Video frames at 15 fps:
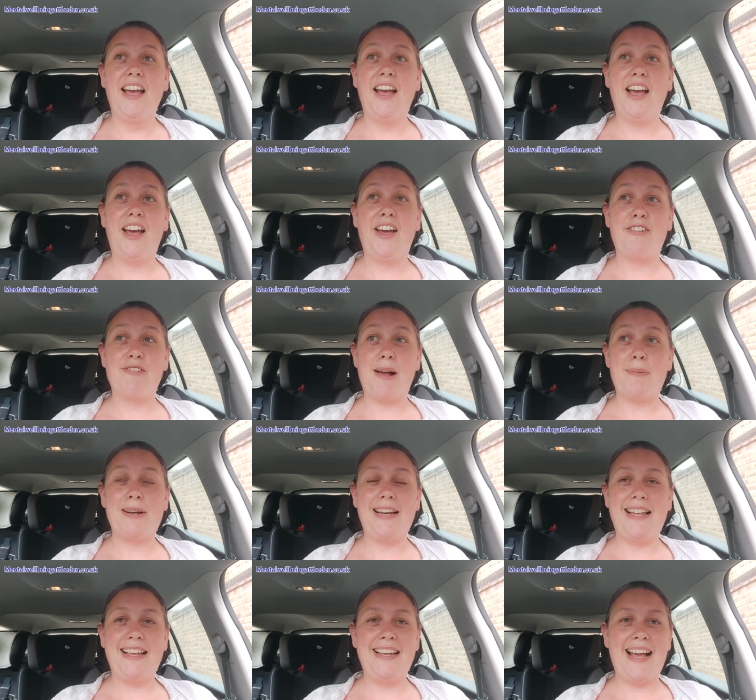
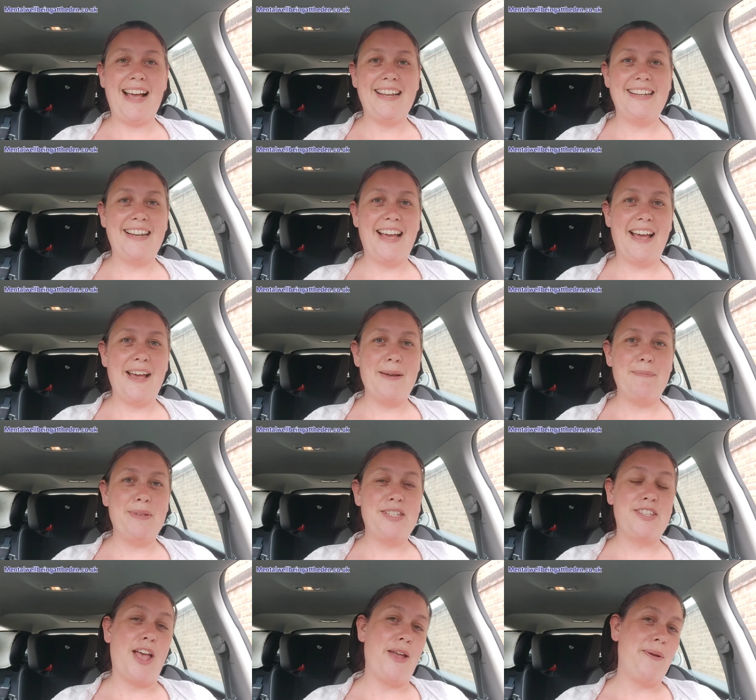rapidly, and
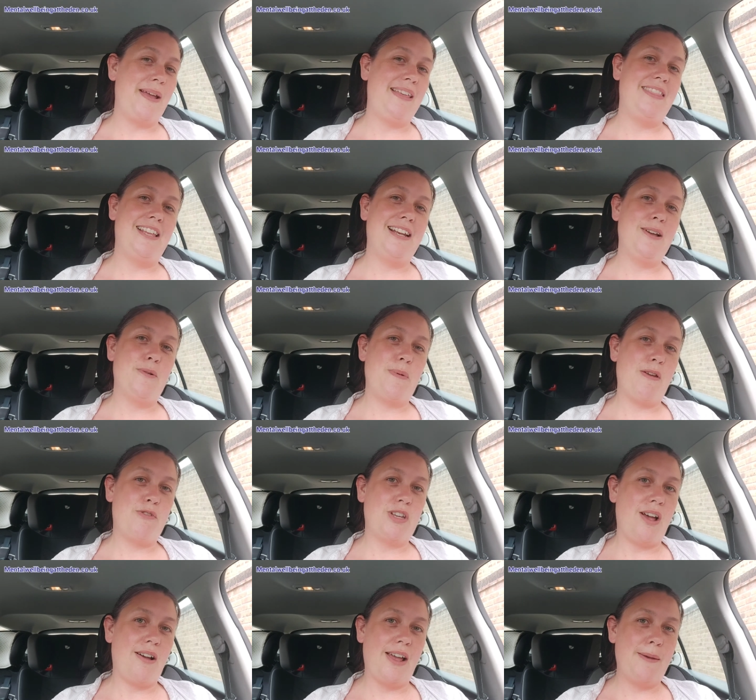so in the little bit of
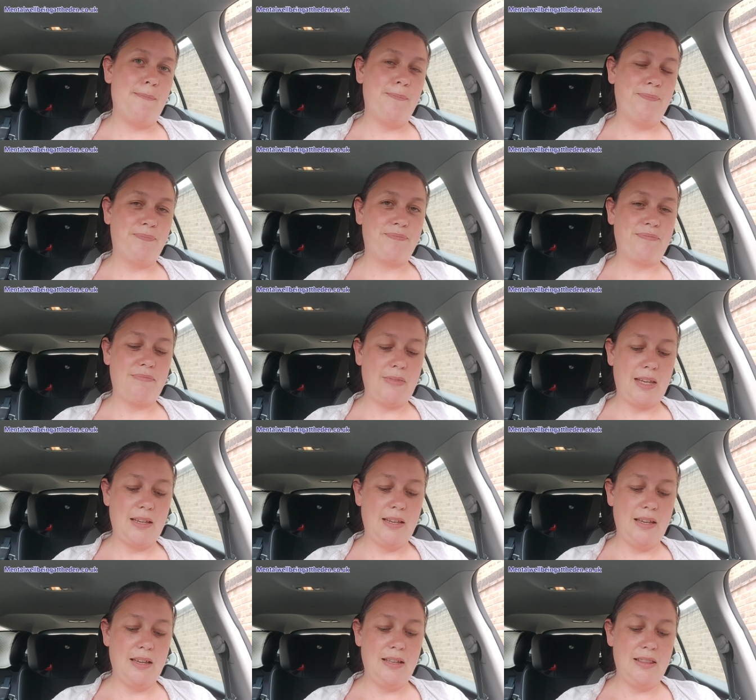time,
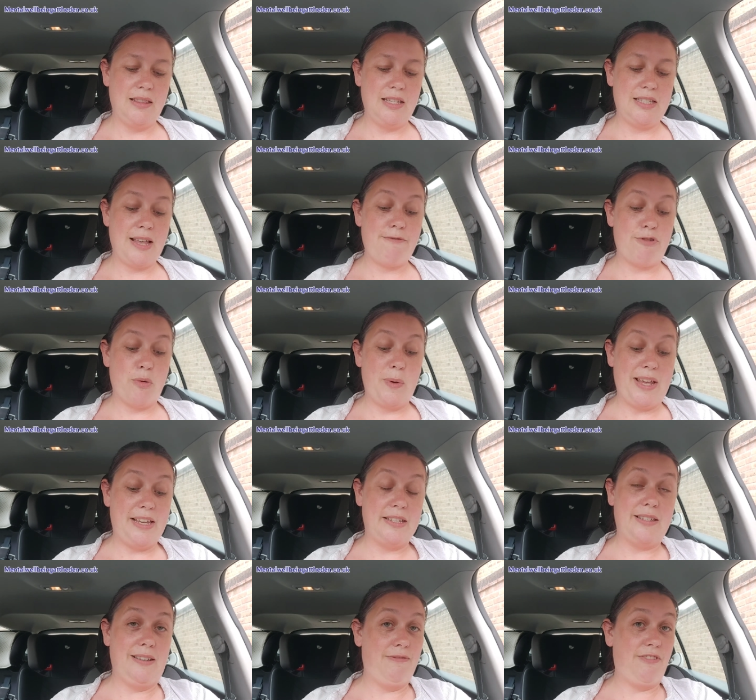the several
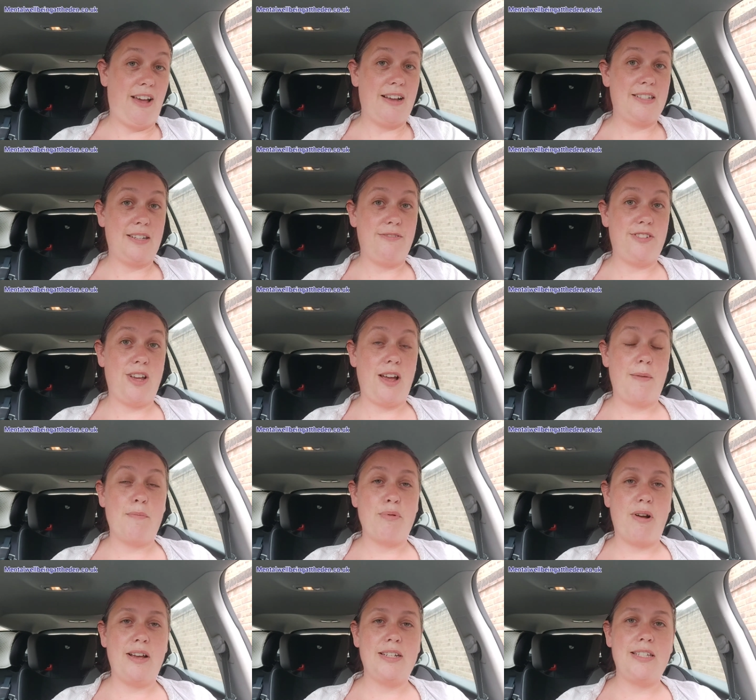weeks in fact of time
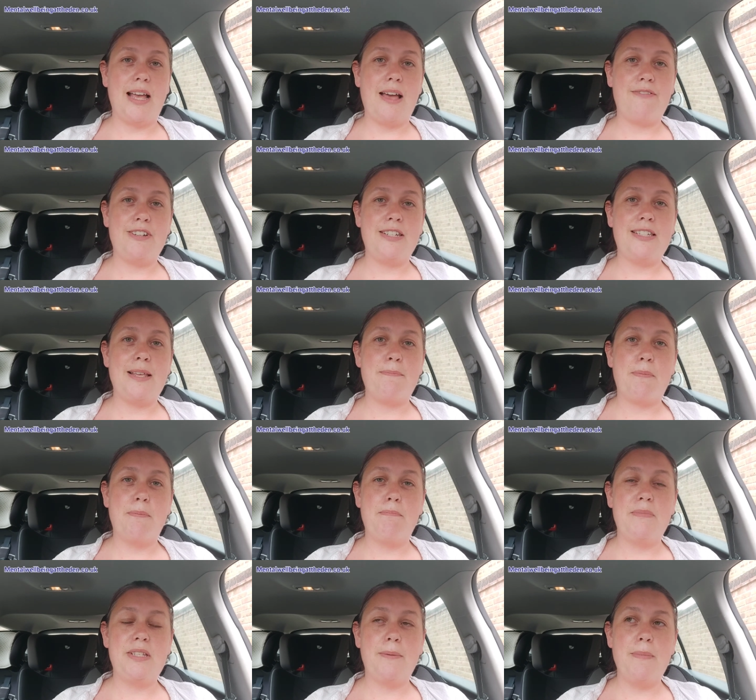prior to having to
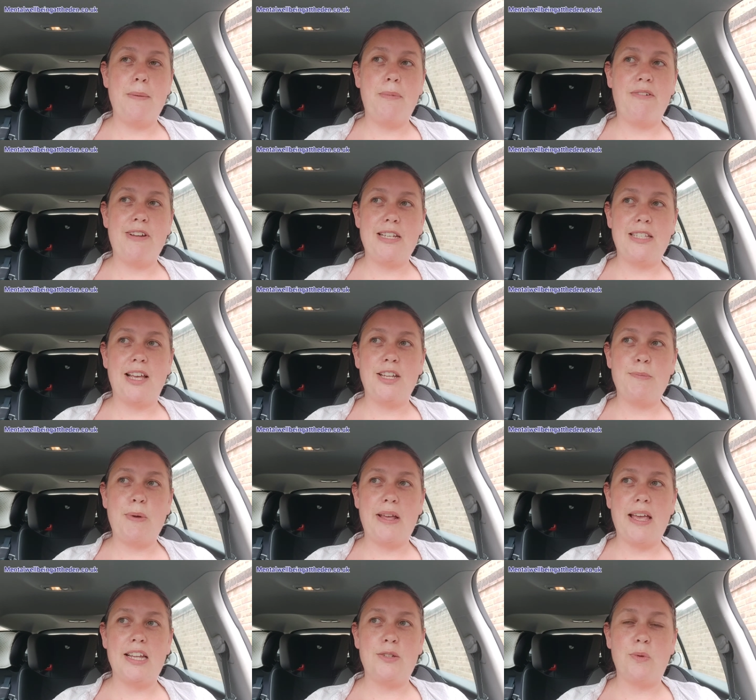submit my research,
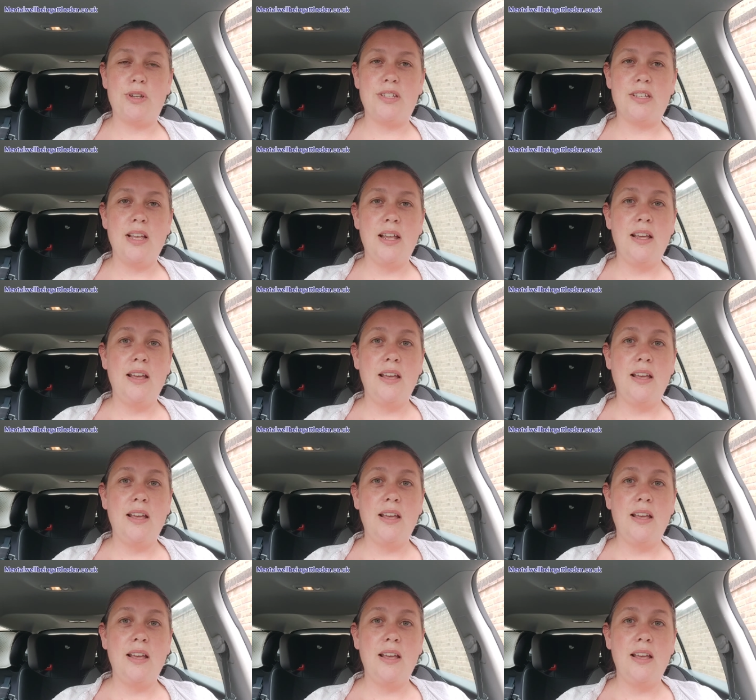my head was